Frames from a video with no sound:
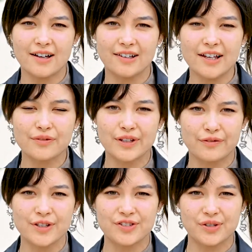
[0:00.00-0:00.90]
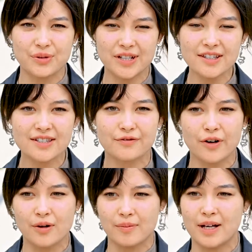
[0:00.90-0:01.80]
a lot of different students
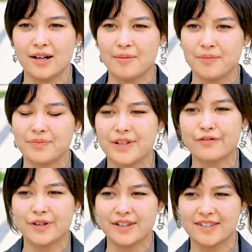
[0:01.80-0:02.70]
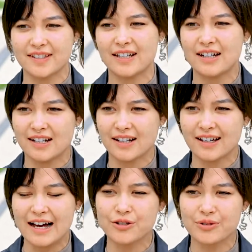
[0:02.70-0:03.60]
from different
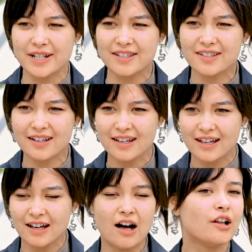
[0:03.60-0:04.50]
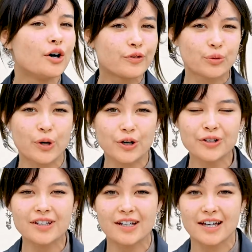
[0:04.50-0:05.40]
countries all over the world.